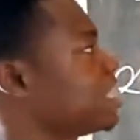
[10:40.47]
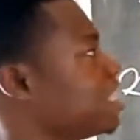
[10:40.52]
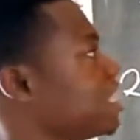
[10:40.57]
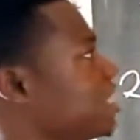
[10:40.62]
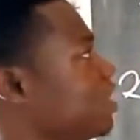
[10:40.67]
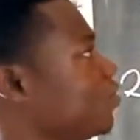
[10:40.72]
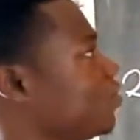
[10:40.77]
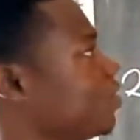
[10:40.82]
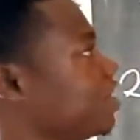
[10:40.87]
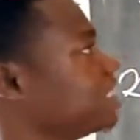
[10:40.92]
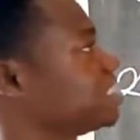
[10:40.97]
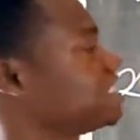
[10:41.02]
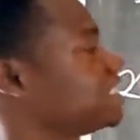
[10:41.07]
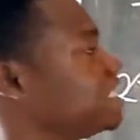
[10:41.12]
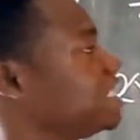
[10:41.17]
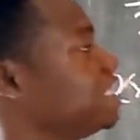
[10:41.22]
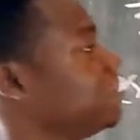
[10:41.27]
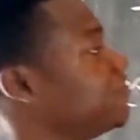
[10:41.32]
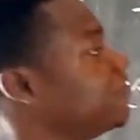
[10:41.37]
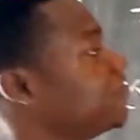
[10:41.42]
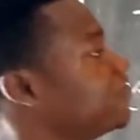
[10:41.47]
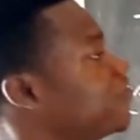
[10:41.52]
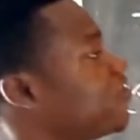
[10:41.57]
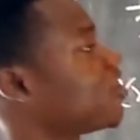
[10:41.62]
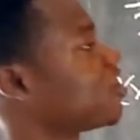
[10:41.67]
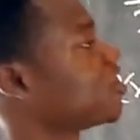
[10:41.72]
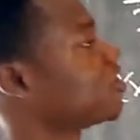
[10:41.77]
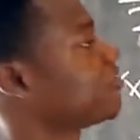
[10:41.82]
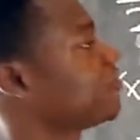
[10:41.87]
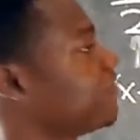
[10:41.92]
equation
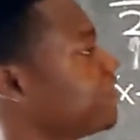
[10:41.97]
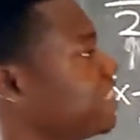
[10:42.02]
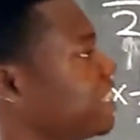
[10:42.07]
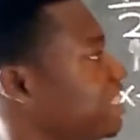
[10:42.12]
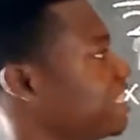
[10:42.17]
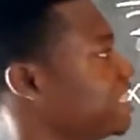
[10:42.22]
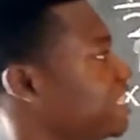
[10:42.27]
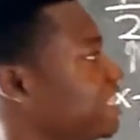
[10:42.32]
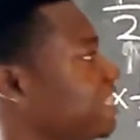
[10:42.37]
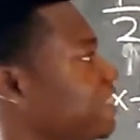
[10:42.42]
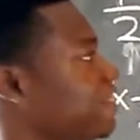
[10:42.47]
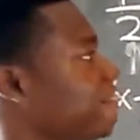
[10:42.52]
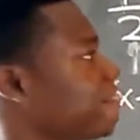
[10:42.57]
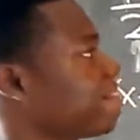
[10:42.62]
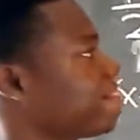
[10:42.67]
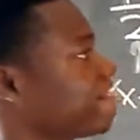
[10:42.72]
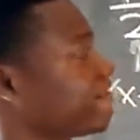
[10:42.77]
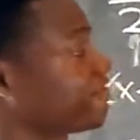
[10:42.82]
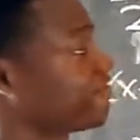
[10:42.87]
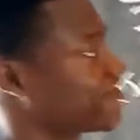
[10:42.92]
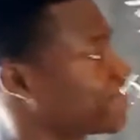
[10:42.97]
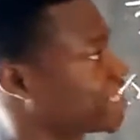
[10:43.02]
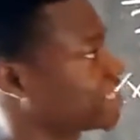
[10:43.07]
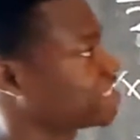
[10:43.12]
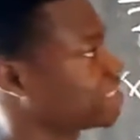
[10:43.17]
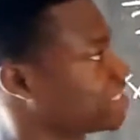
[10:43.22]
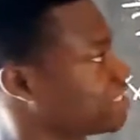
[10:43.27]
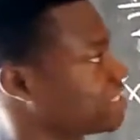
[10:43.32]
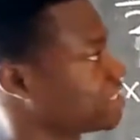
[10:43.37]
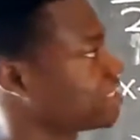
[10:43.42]
involving
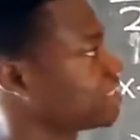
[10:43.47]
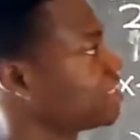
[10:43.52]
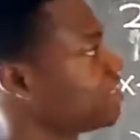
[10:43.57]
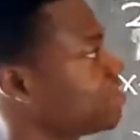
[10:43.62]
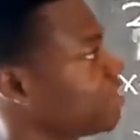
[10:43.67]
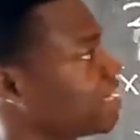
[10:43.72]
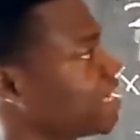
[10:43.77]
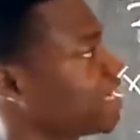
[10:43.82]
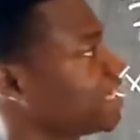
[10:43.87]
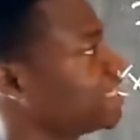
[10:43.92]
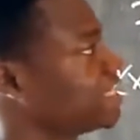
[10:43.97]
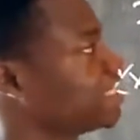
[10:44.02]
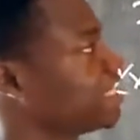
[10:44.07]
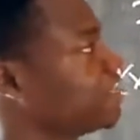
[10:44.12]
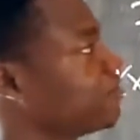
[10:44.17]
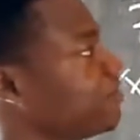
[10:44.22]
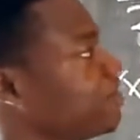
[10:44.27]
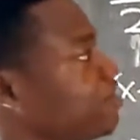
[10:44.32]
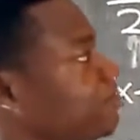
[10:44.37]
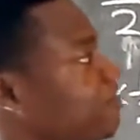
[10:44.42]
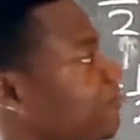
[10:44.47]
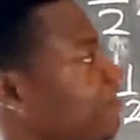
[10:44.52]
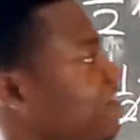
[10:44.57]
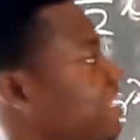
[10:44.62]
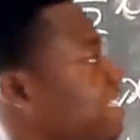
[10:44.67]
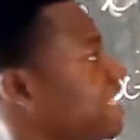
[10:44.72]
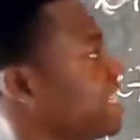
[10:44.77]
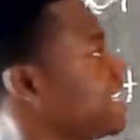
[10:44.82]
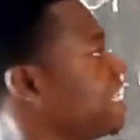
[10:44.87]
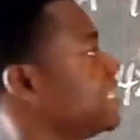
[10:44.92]
fractions, and then you need to
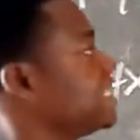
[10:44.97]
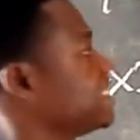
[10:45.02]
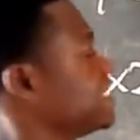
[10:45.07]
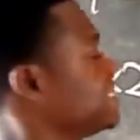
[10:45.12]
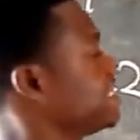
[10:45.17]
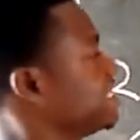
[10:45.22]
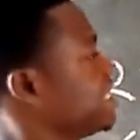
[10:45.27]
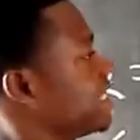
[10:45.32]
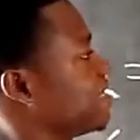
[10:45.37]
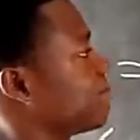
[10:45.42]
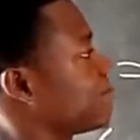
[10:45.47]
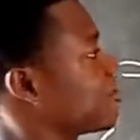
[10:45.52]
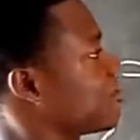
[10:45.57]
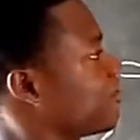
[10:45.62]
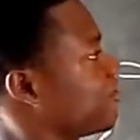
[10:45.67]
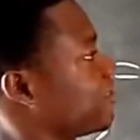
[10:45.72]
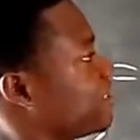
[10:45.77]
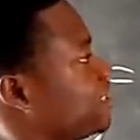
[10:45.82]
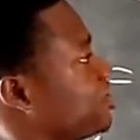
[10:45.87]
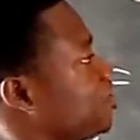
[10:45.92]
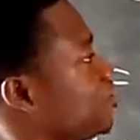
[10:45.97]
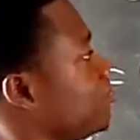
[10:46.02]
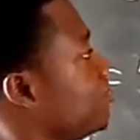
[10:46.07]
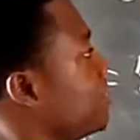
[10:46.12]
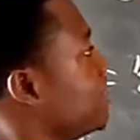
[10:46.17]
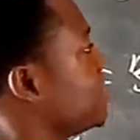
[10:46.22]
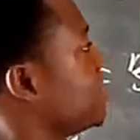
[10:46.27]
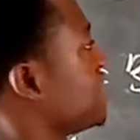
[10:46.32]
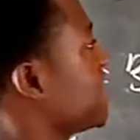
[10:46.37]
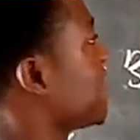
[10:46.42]
find the LCM of the
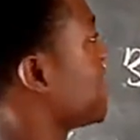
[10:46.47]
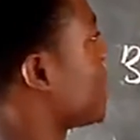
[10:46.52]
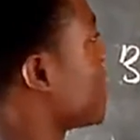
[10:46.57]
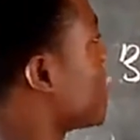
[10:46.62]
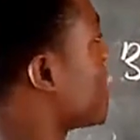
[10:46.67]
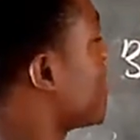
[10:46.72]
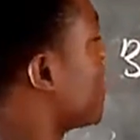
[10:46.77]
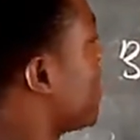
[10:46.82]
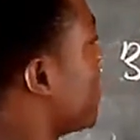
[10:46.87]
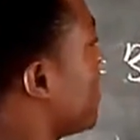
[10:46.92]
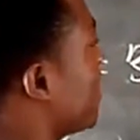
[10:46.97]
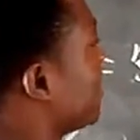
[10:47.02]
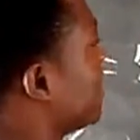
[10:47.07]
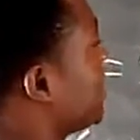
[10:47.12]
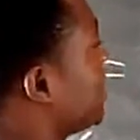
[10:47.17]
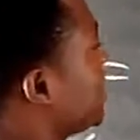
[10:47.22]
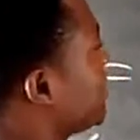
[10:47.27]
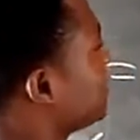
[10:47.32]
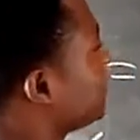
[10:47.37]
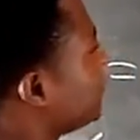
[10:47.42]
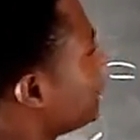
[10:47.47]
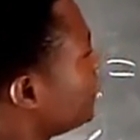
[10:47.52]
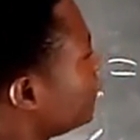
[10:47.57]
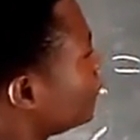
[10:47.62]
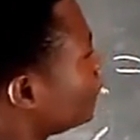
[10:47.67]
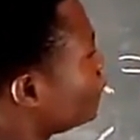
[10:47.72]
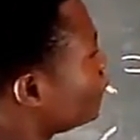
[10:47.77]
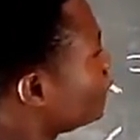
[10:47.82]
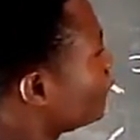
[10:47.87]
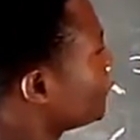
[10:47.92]
denominator. And then
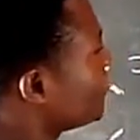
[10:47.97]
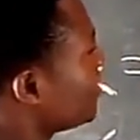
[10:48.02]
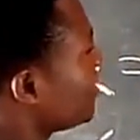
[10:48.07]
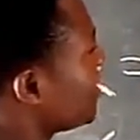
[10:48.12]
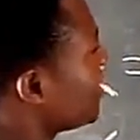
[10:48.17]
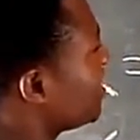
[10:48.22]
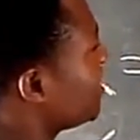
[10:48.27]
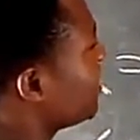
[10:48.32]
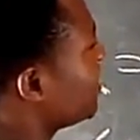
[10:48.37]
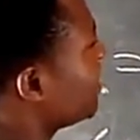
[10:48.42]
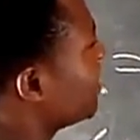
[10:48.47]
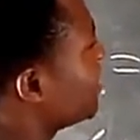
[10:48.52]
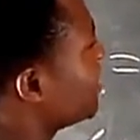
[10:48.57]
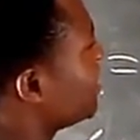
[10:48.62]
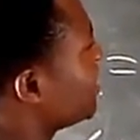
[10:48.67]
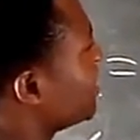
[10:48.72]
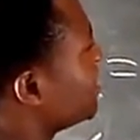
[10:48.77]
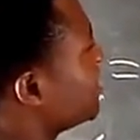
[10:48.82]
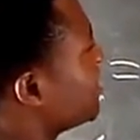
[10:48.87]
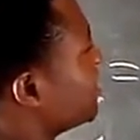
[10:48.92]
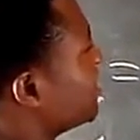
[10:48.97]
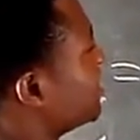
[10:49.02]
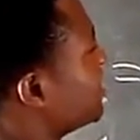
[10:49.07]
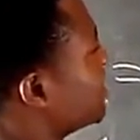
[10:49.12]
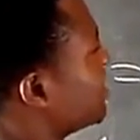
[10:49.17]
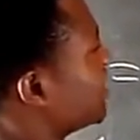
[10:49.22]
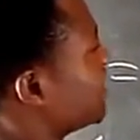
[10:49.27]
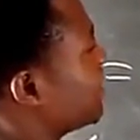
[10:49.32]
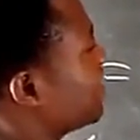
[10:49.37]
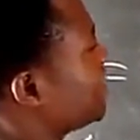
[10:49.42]
this
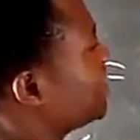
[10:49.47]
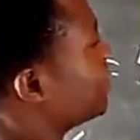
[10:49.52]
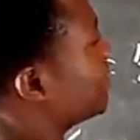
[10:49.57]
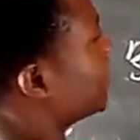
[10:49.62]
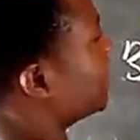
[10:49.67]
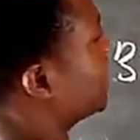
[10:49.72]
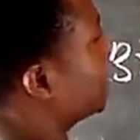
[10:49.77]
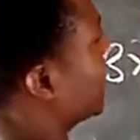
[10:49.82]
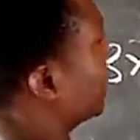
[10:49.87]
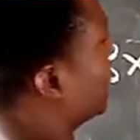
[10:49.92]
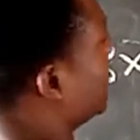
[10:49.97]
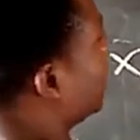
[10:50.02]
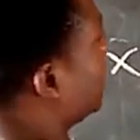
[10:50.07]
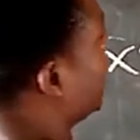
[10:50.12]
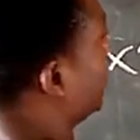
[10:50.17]
is the denominator of this